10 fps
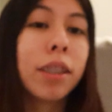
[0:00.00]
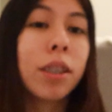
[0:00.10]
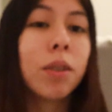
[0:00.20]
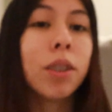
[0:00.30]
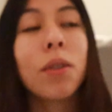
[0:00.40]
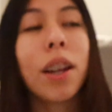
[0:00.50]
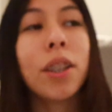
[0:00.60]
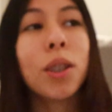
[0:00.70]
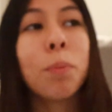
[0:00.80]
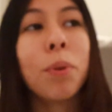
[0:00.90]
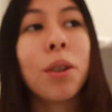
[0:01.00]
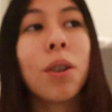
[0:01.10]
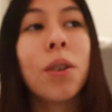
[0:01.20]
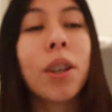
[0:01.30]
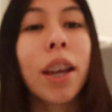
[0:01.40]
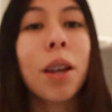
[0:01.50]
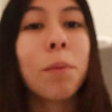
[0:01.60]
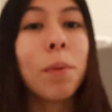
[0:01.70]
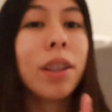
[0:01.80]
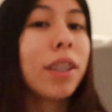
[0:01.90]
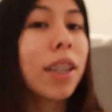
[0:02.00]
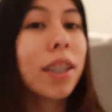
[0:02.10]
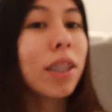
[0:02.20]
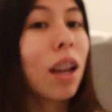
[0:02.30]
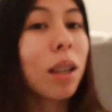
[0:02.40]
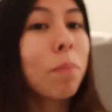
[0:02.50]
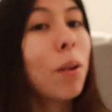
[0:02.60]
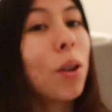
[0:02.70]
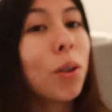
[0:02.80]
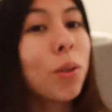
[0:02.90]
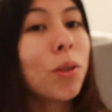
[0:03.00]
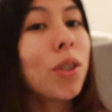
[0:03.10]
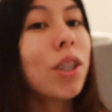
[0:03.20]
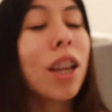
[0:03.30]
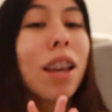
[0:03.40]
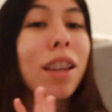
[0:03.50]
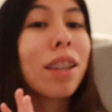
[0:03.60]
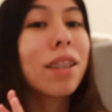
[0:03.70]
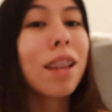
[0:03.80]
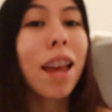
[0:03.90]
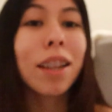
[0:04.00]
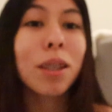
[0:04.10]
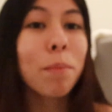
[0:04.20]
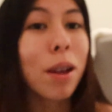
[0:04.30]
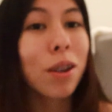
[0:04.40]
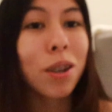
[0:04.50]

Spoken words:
deals. So I just put, okay, one TikTok post is X amount of